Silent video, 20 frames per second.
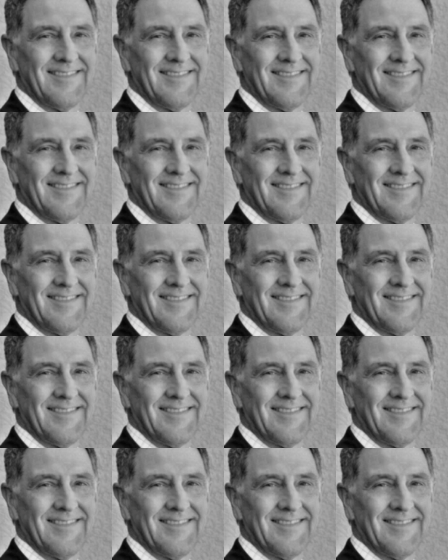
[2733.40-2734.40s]

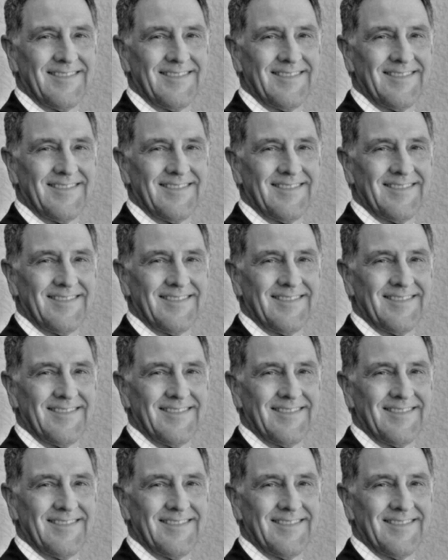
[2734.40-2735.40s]

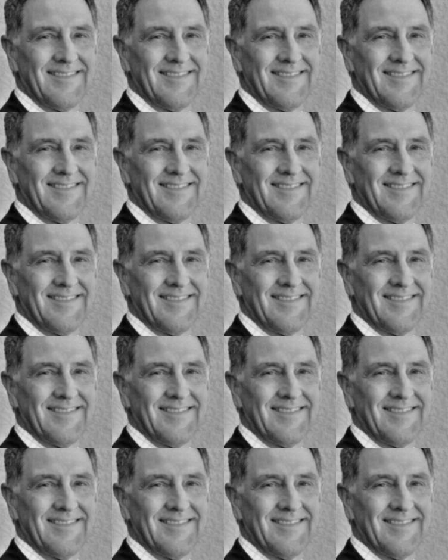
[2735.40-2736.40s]

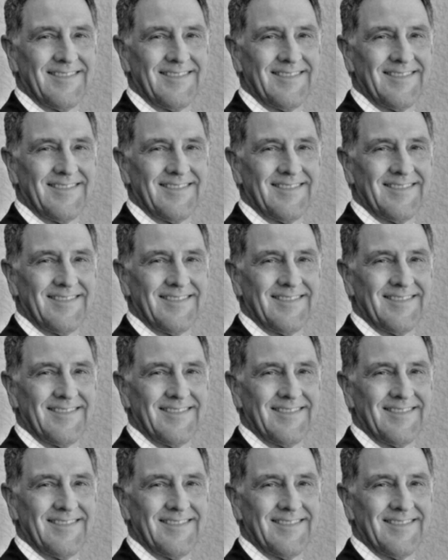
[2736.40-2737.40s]

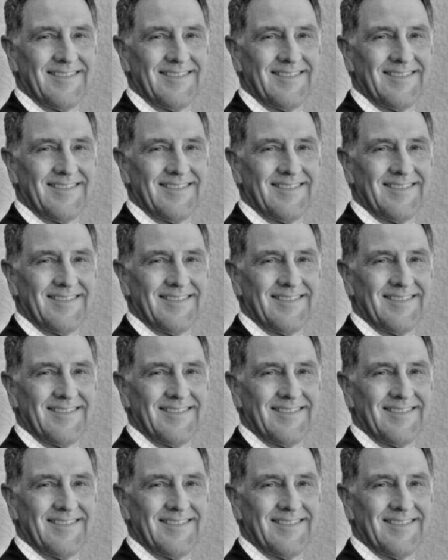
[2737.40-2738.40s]

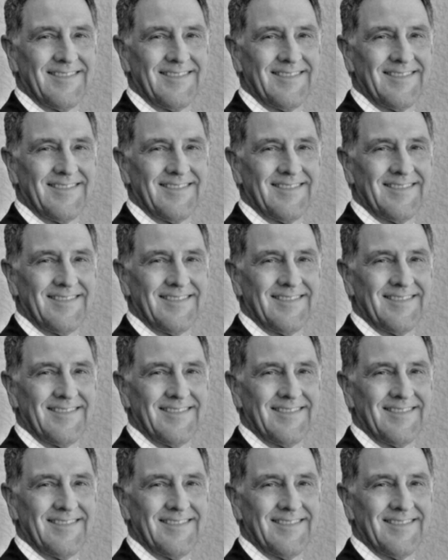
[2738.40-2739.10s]
(no lip movement)